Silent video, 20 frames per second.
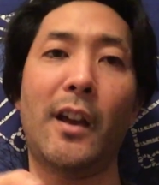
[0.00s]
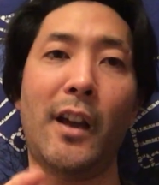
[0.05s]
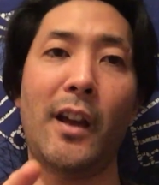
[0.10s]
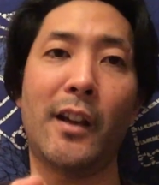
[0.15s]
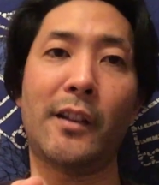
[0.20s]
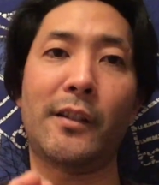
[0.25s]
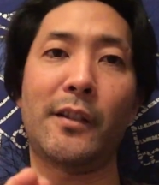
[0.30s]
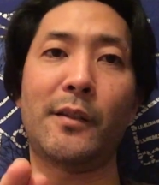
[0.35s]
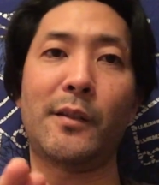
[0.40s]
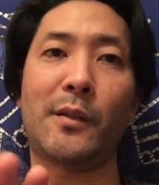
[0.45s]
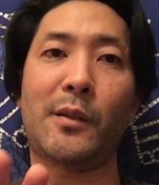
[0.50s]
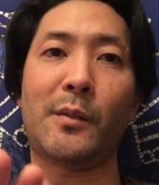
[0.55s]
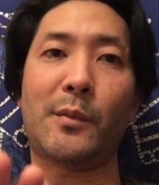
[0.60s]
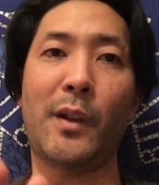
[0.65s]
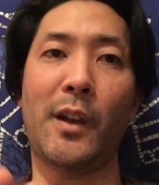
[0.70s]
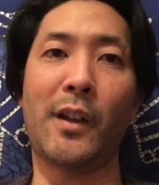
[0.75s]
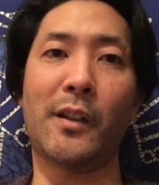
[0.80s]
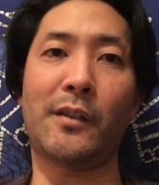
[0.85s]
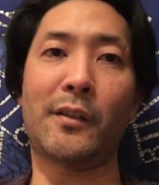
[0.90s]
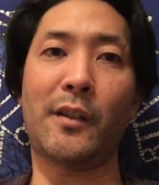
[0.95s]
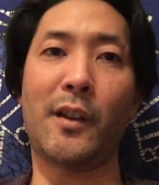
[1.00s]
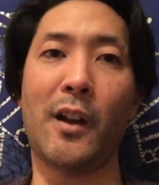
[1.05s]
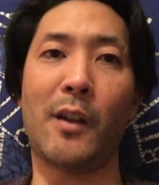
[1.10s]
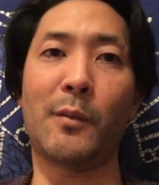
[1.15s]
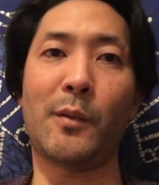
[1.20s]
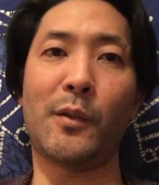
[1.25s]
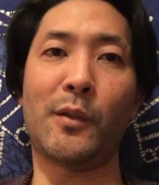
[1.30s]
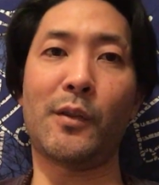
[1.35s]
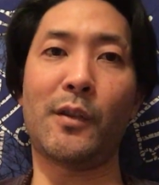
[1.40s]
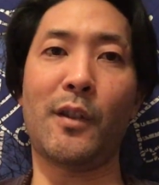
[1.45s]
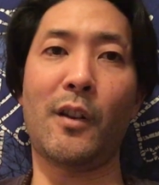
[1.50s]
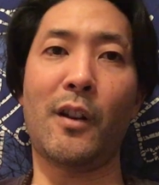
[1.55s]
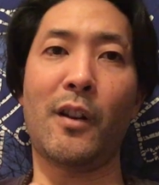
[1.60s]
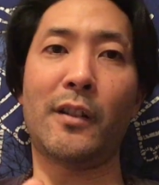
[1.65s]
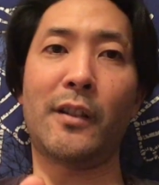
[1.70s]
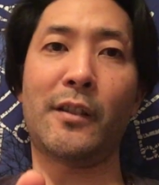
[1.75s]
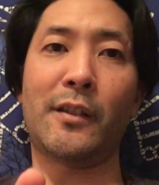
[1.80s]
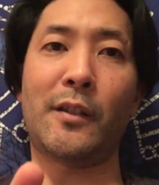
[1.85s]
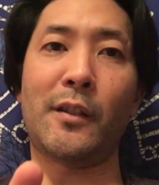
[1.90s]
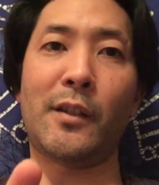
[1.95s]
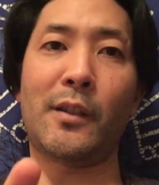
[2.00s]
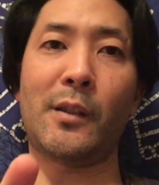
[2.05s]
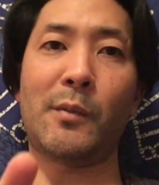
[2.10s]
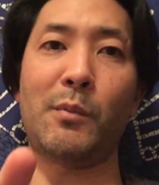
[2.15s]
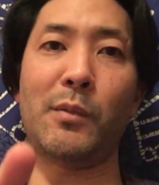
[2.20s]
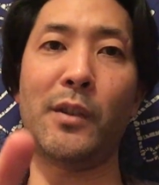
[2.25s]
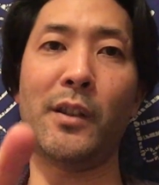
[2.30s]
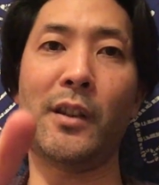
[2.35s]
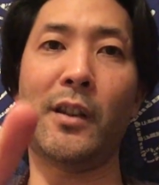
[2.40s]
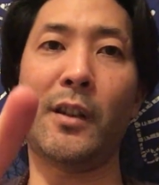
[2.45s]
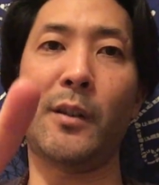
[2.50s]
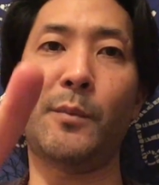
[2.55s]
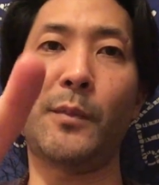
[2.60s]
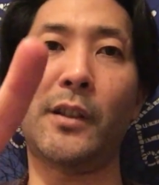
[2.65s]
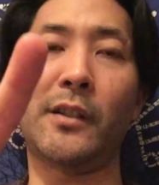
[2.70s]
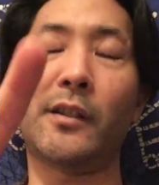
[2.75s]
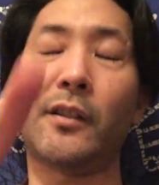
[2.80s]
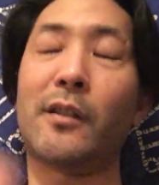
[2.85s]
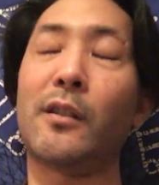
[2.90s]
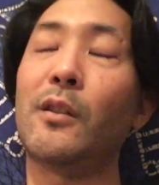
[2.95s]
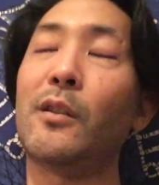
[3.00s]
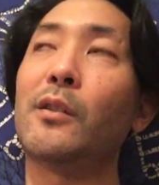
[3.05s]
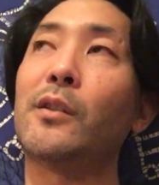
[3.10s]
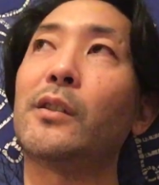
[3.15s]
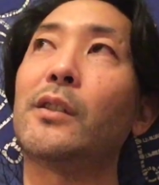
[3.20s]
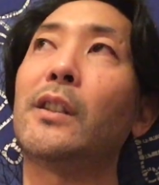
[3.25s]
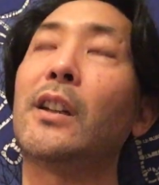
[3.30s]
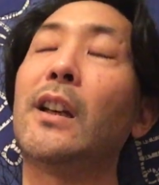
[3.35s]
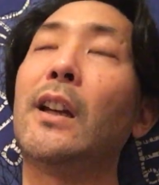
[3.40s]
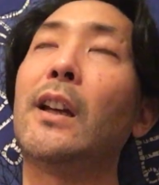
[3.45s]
as it's as time goes on, it's going to split up as it goes.